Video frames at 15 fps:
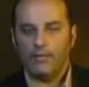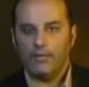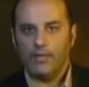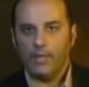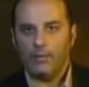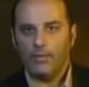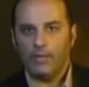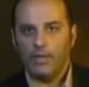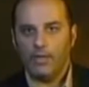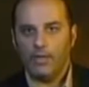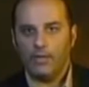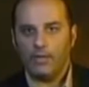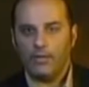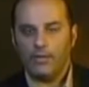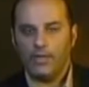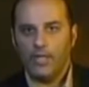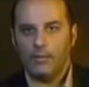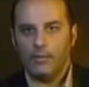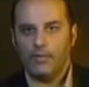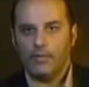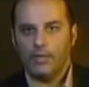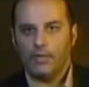the same stars, the
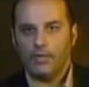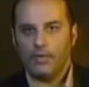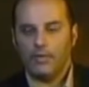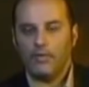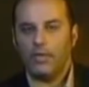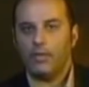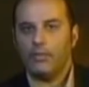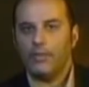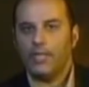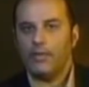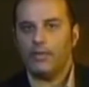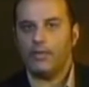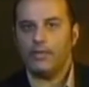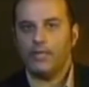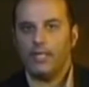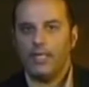same positions of the luminaries.